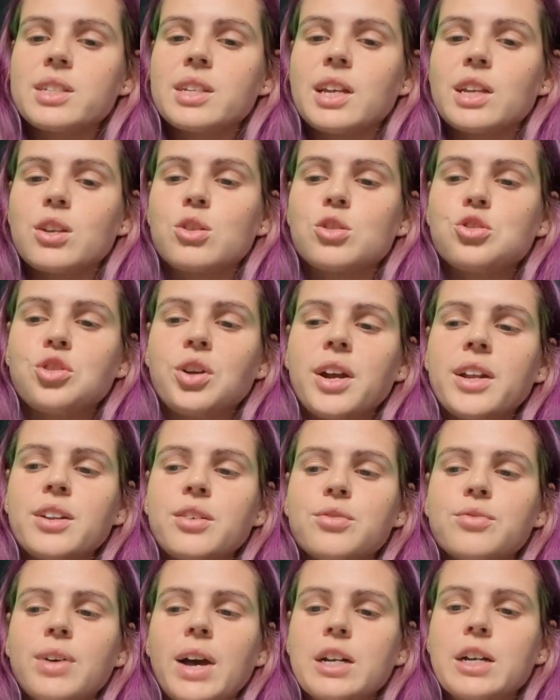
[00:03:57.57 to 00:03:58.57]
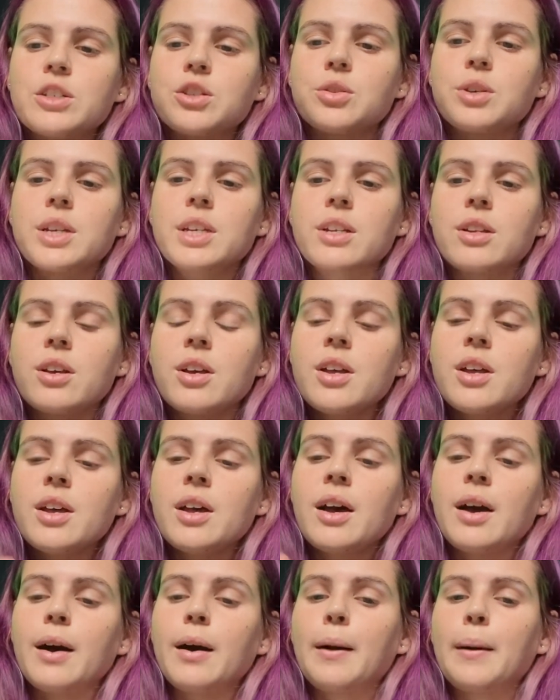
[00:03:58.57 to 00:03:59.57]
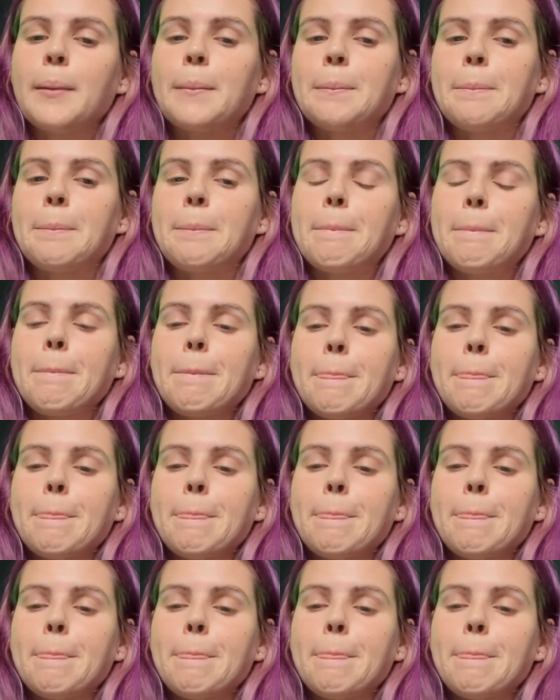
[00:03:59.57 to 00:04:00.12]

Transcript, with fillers: Like you're trying to factor in um,